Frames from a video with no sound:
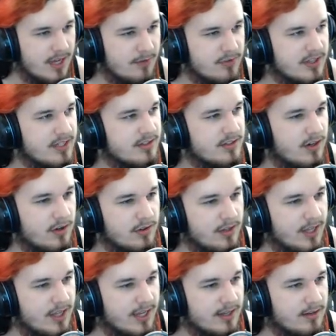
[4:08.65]
Everything's
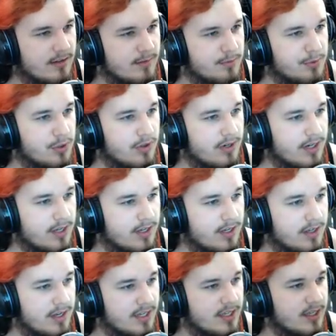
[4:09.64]
all like
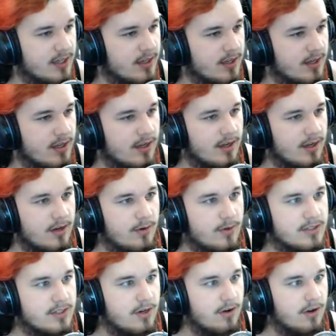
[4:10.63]
blurry. I can't.
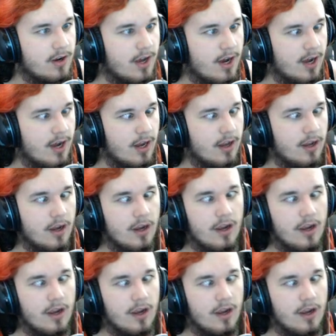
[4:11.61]
What's going on?